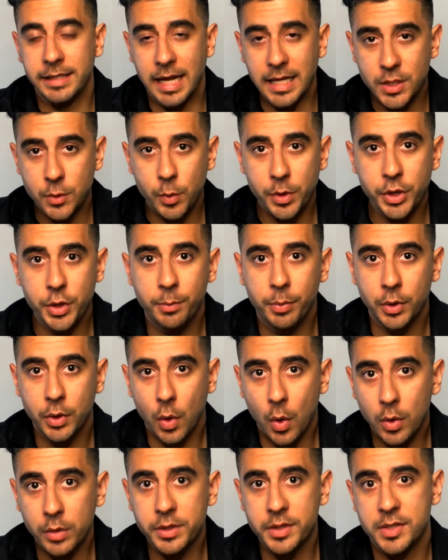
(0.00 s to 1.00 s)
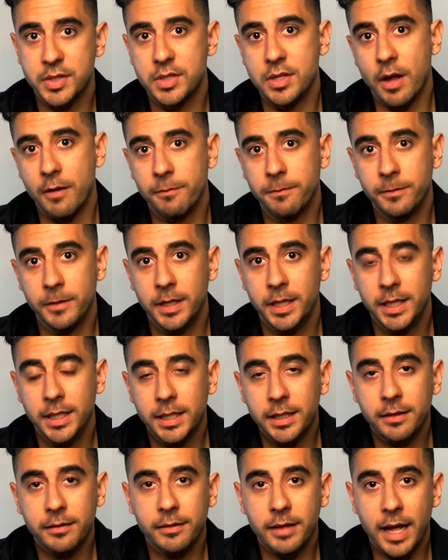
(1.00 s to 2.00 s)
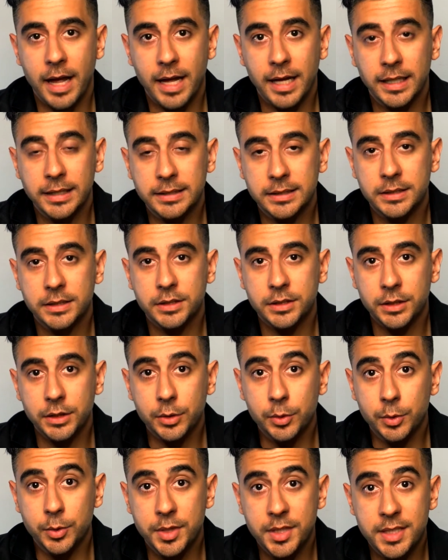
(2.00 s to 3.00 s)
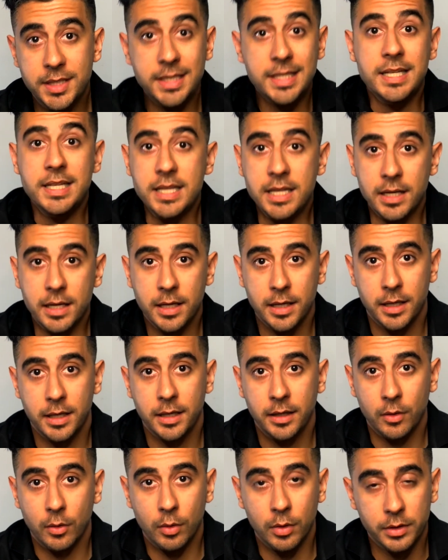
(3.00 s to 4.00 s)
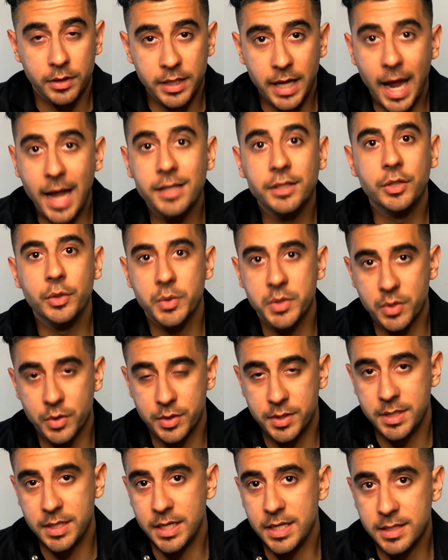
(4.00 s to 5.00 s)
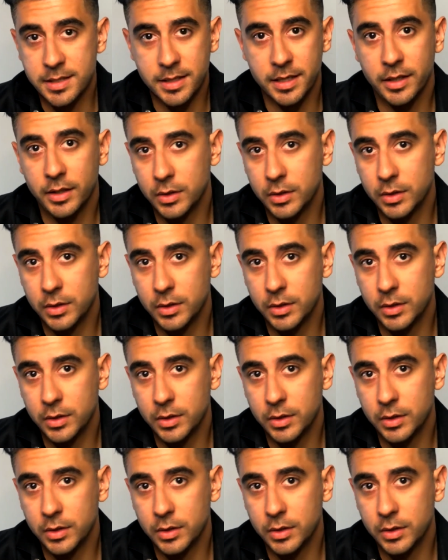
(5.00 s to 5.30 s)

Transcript: That's where you put all the stuff that you see or the end user sees,